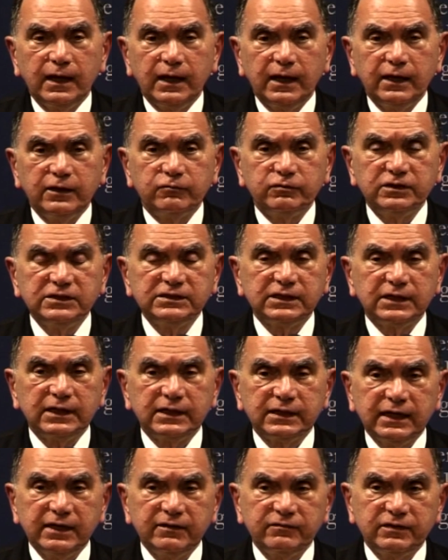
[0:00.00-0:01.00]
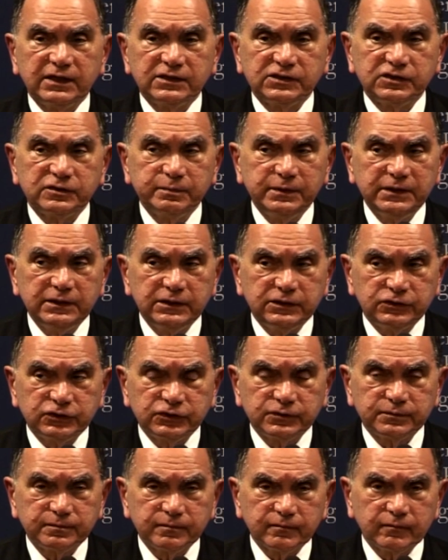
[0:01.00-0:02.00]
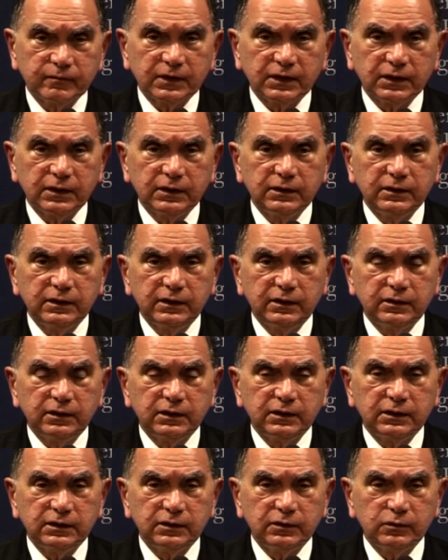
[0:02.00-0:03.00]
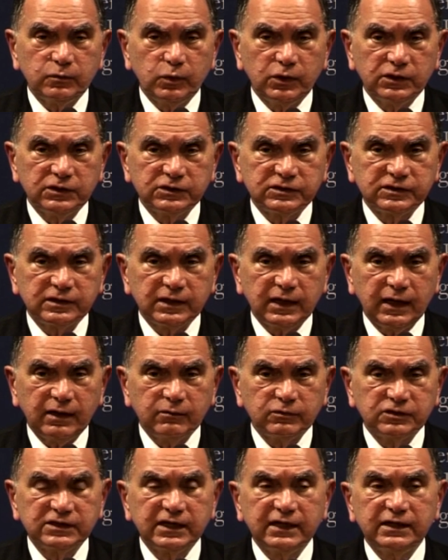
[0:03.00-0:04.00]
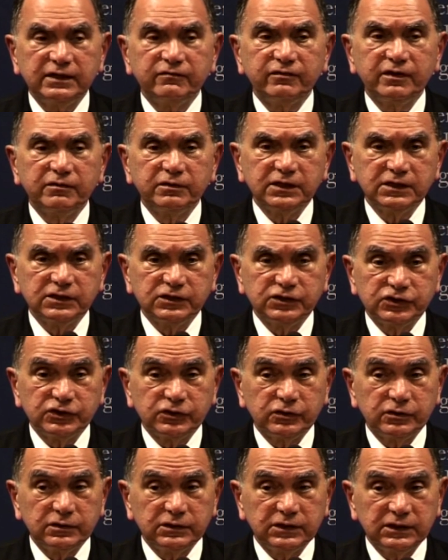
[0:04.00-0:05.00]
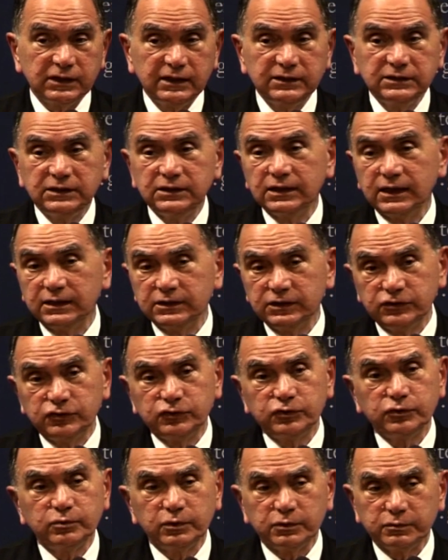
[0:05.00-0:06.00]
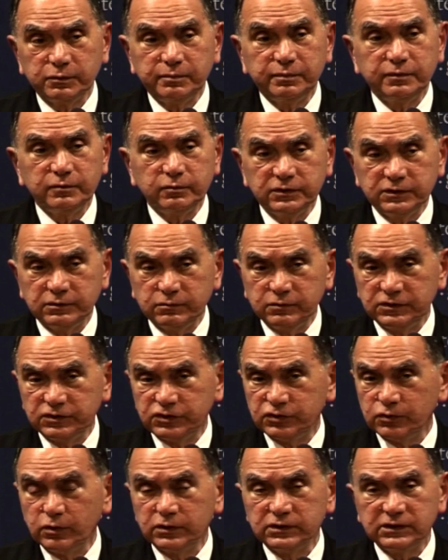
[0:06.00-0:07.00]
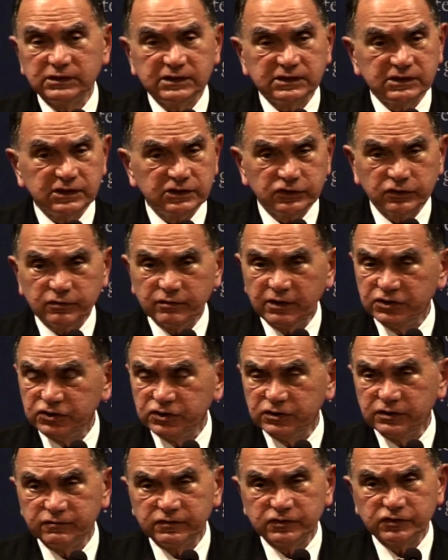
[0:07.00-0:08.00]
And the reason I gave that speech was I was getting very concerned. In 1992, we saw the disintegration of